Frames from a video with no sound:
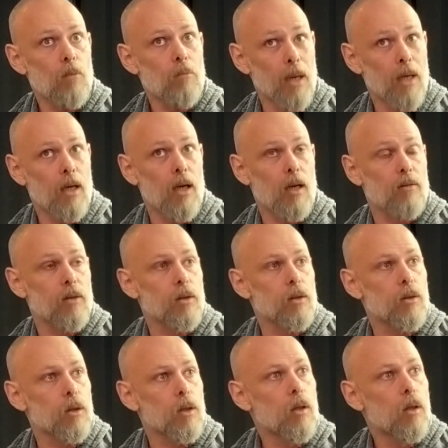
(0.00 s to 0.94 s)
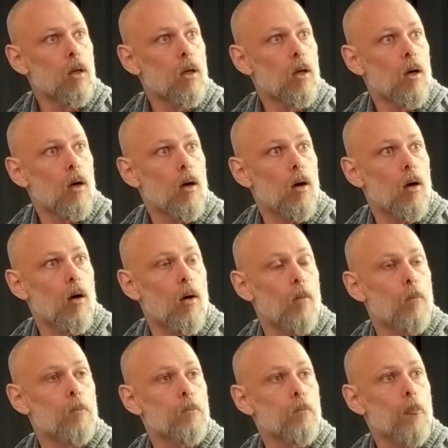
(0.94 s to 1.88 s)
Might have, actually.
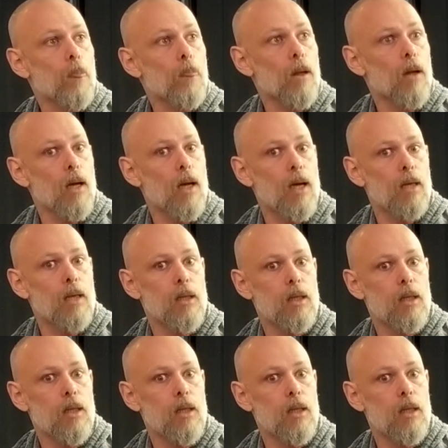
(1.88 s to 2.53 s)
And